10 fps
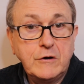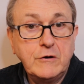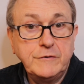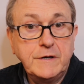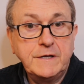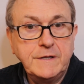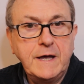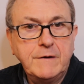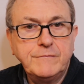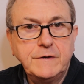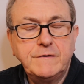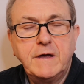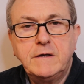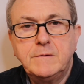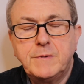on an
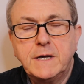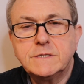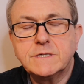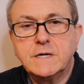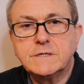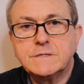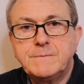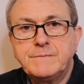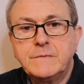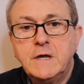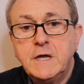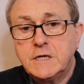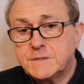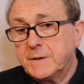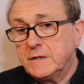everyday basis.
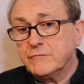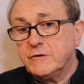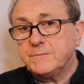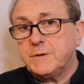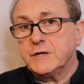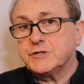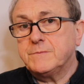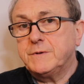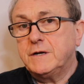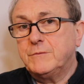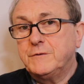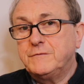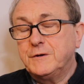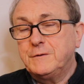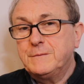It's been a real pleasure being
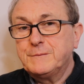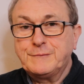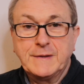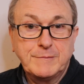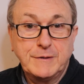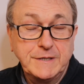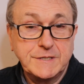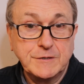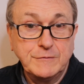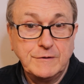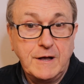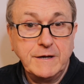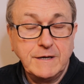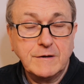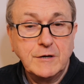with you. Please do
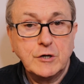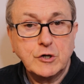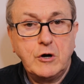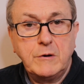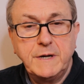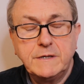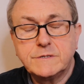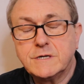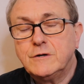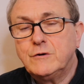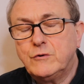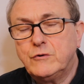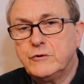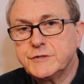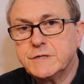like, comment, or